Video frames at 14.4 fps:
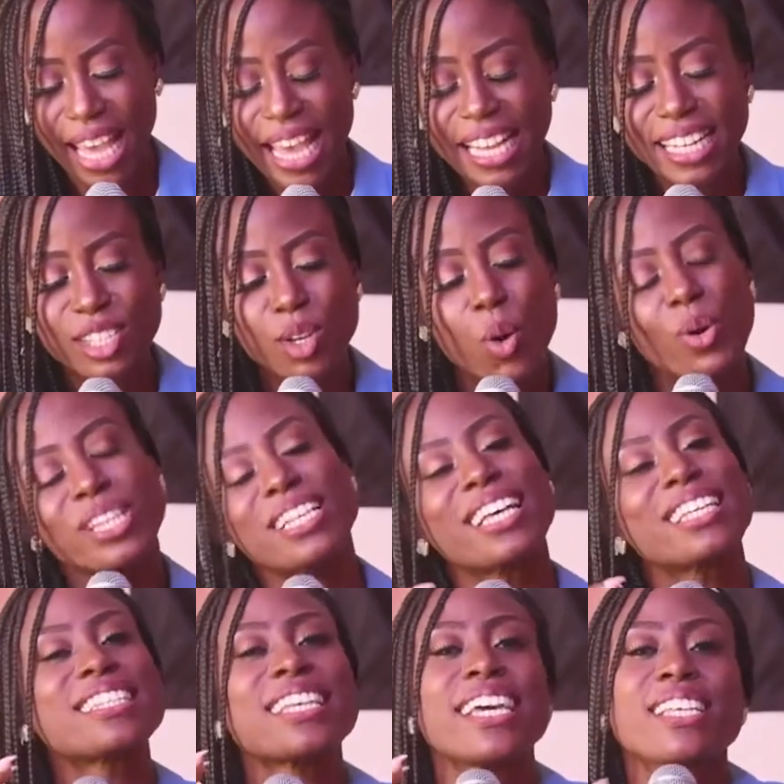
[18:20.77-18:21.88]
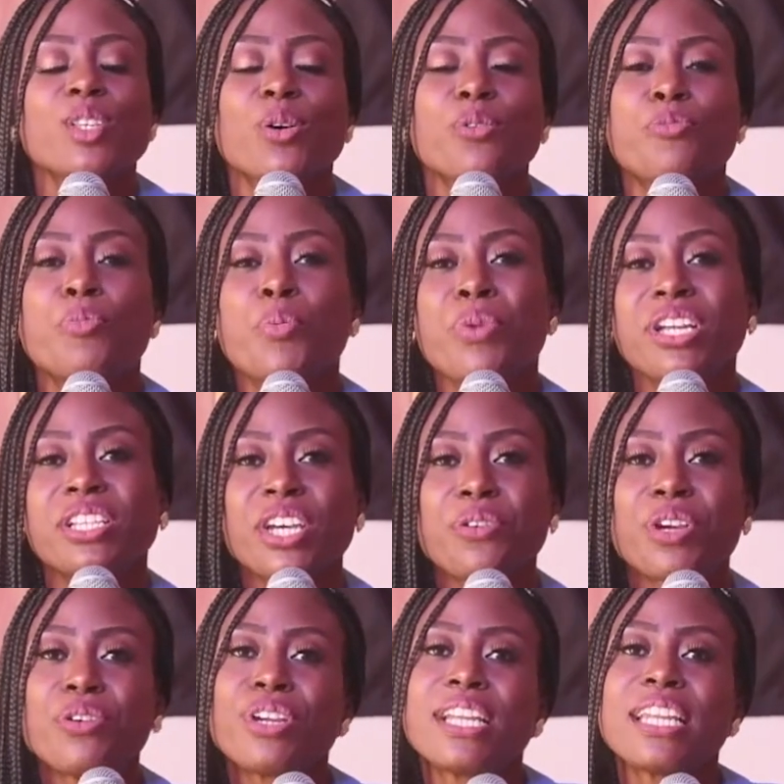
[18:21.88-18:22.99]
There's always a sense of
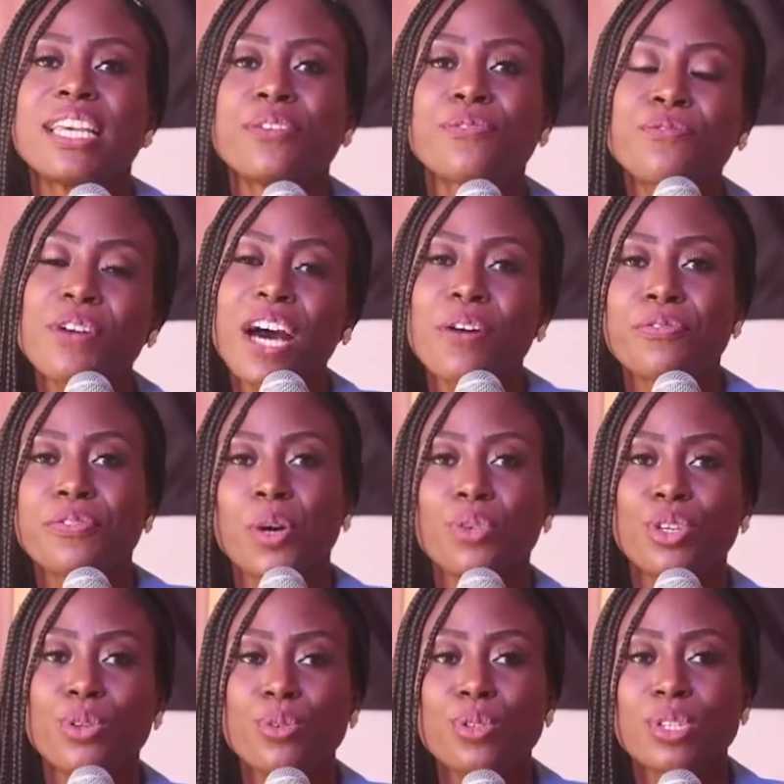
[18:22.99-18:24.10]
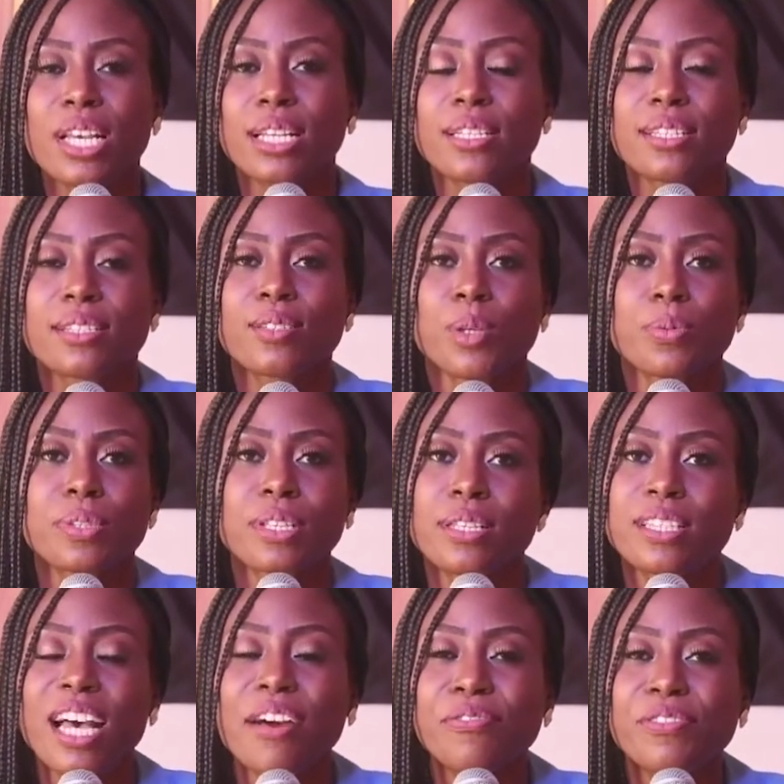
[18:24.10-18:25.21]
momentary relief after we use that
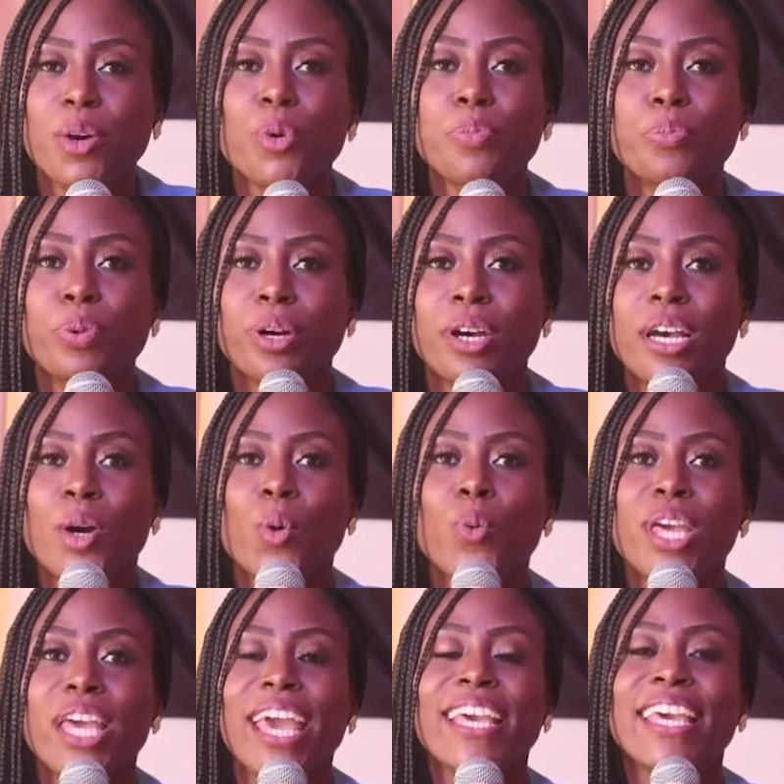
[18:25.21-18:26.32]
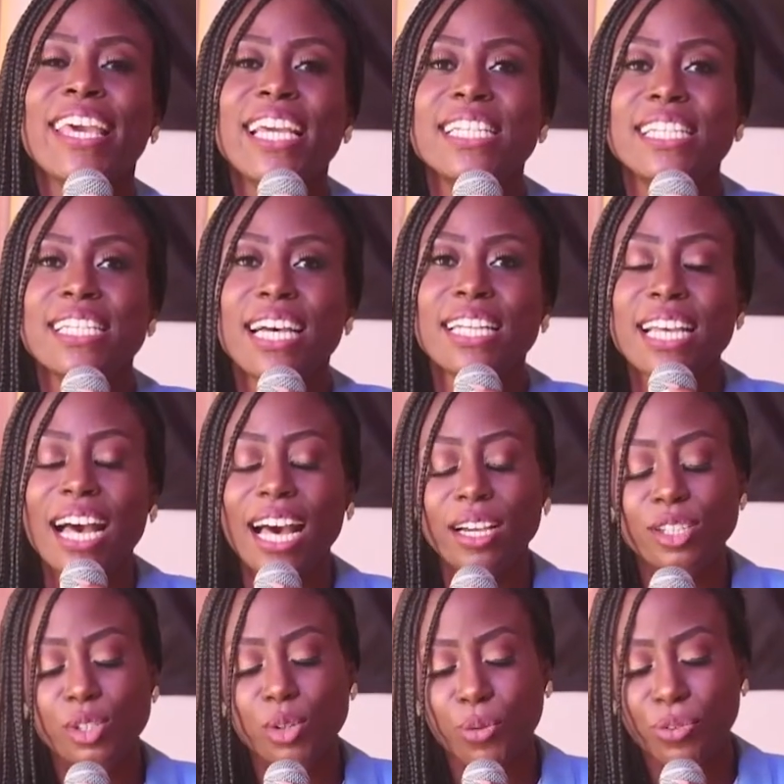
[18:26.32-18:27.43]
substance, after we, we engage in that
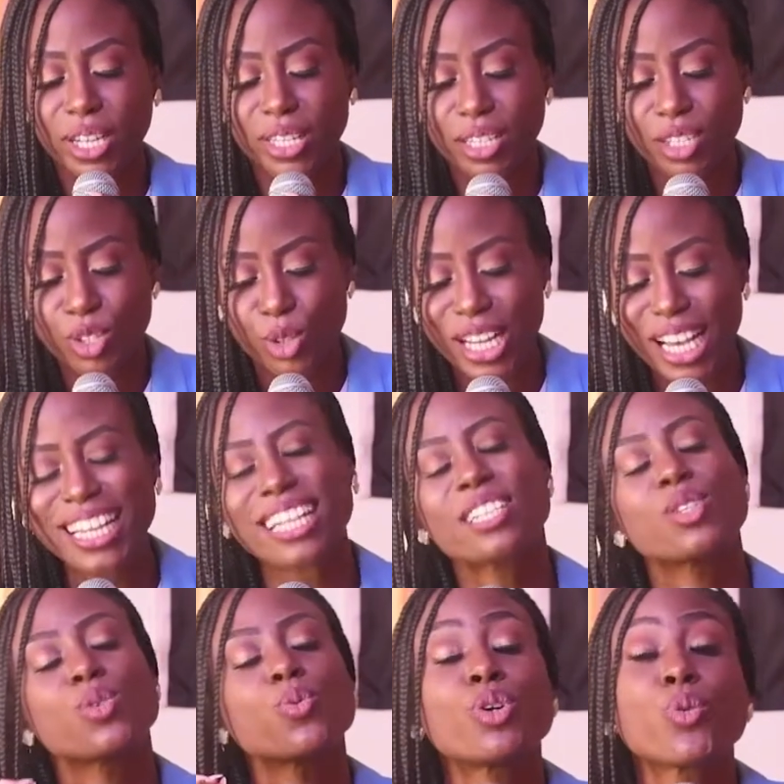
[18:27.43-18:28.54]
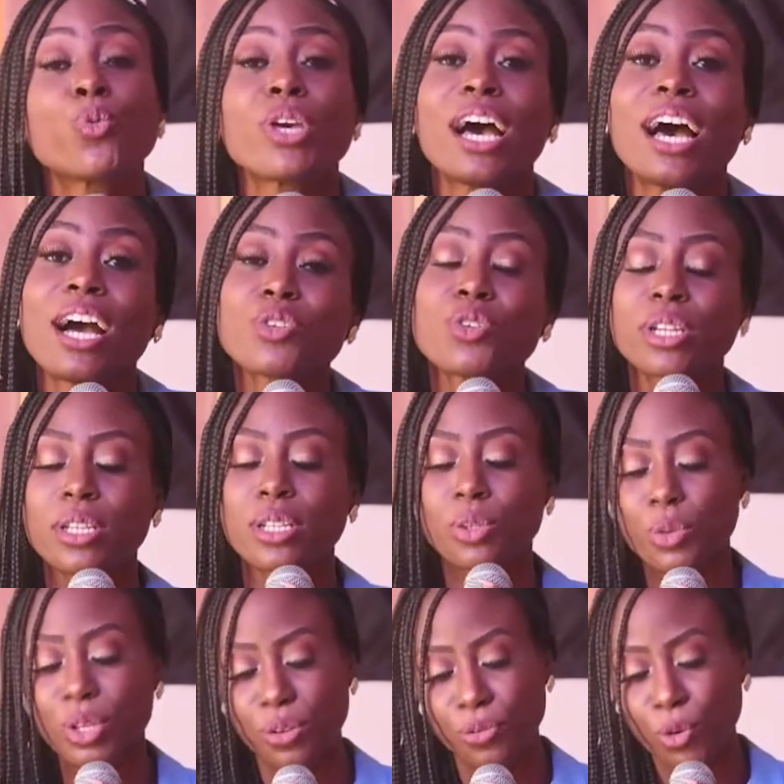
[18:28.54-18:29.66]
act of addiction. And that is what we are actually
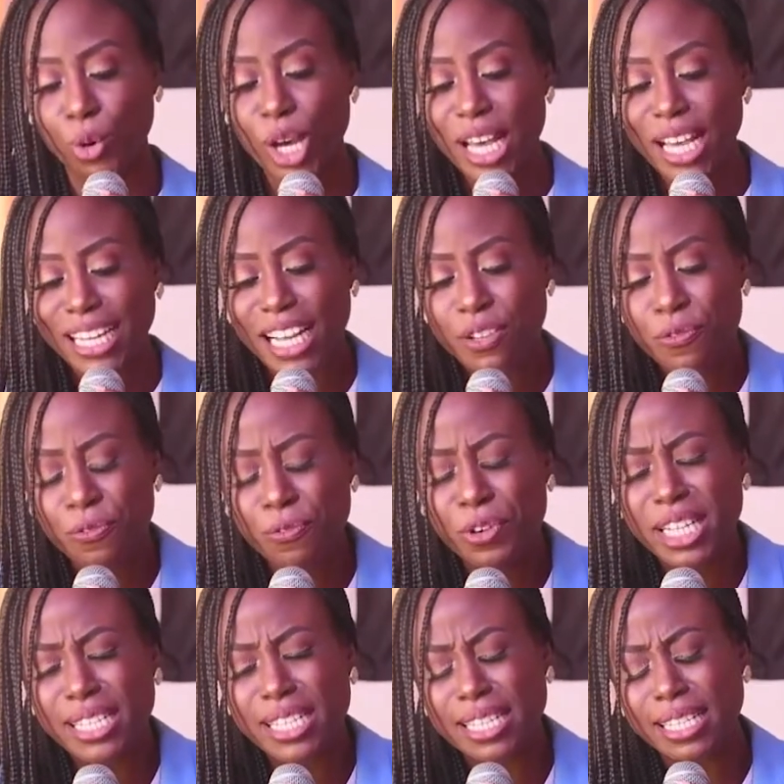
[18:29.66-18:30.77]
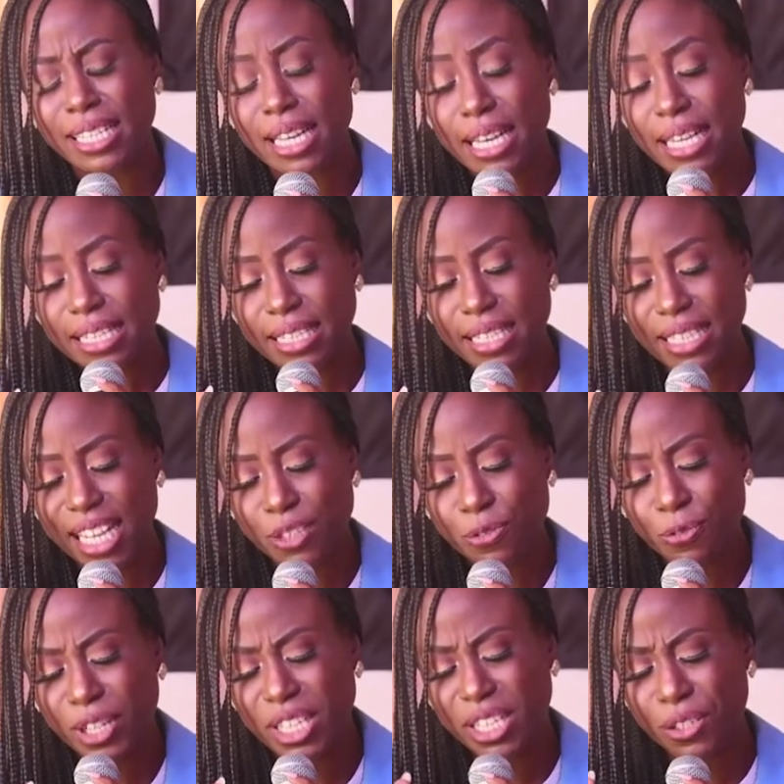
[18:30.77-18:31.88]
looking for that fleeting, that
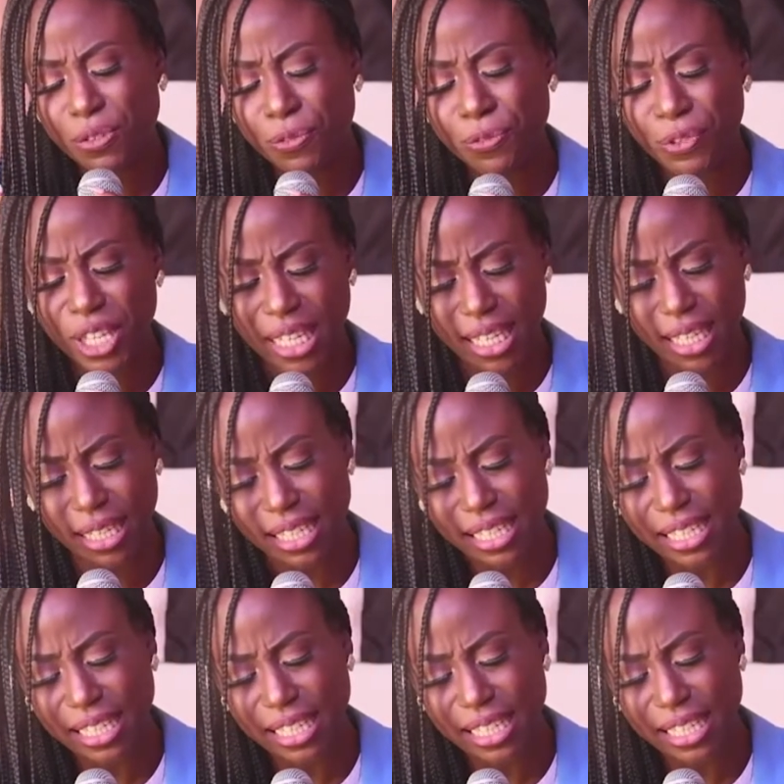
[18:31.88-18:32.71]
fleeting feeling.